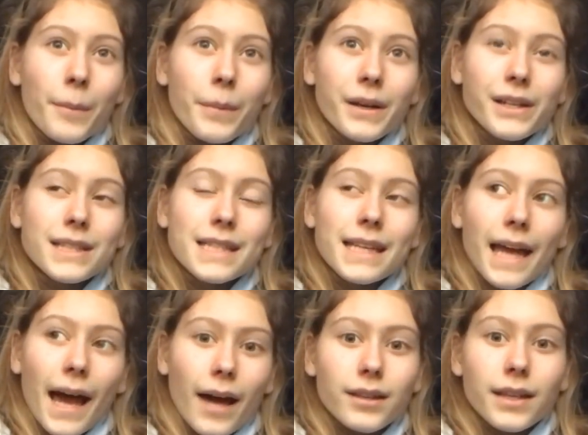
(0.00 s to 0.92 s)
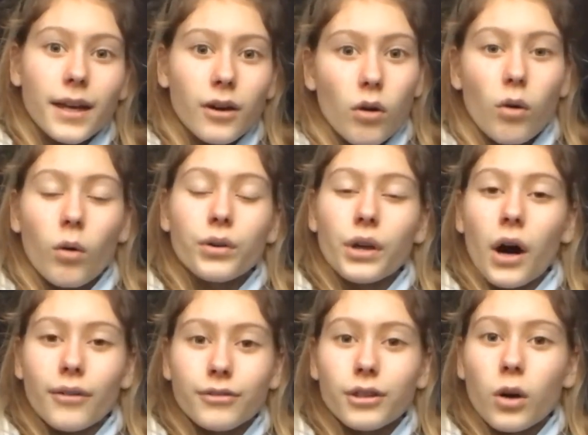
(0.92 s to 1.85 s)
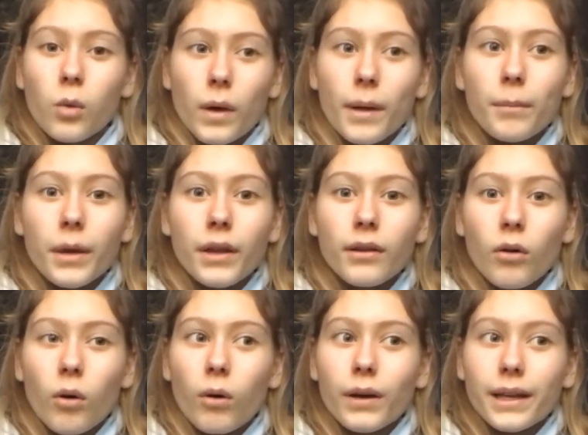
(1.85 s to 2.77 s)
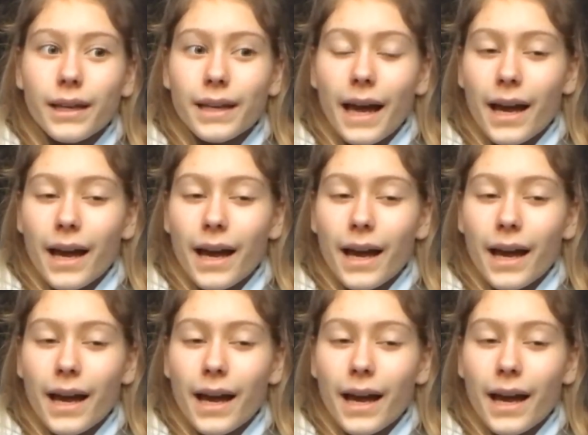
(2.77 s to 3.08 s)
because it can get caught on other equipment or it can